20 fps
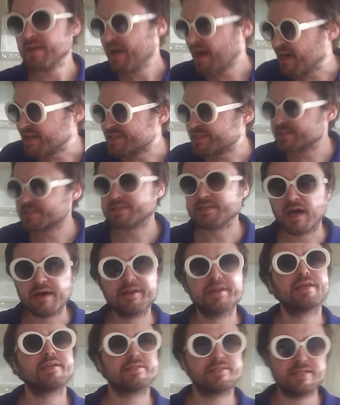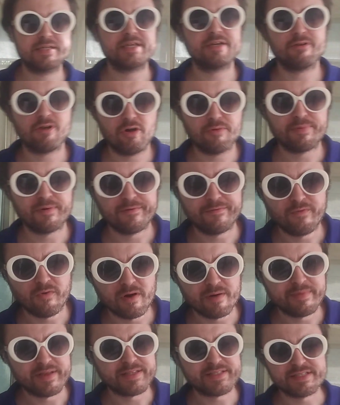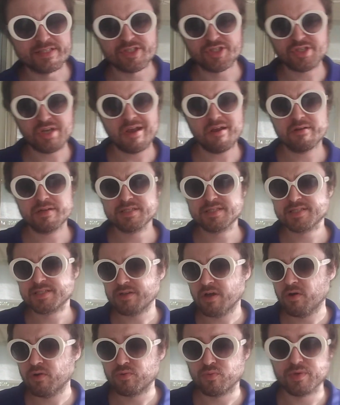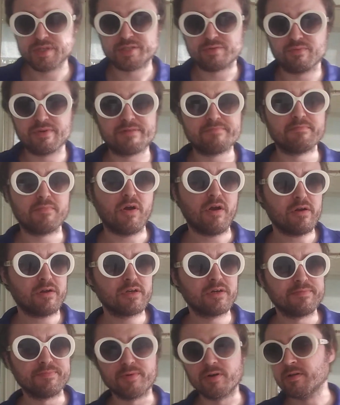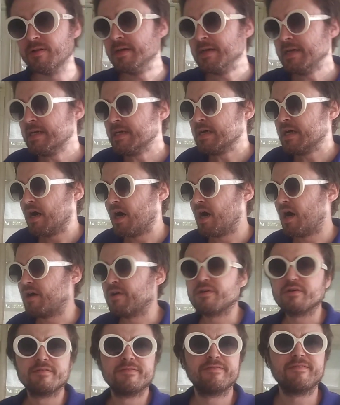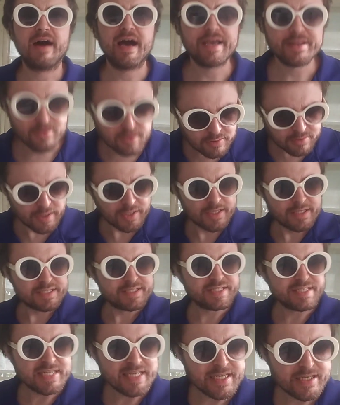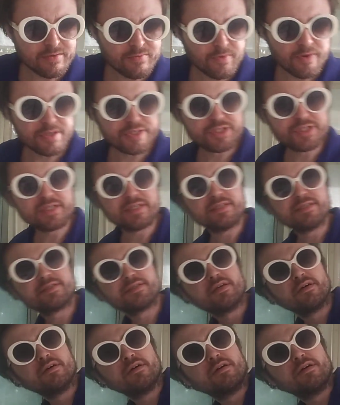A stunning De Niro performance, and Sharon Stone was remarkable. Uh, her final scene where she's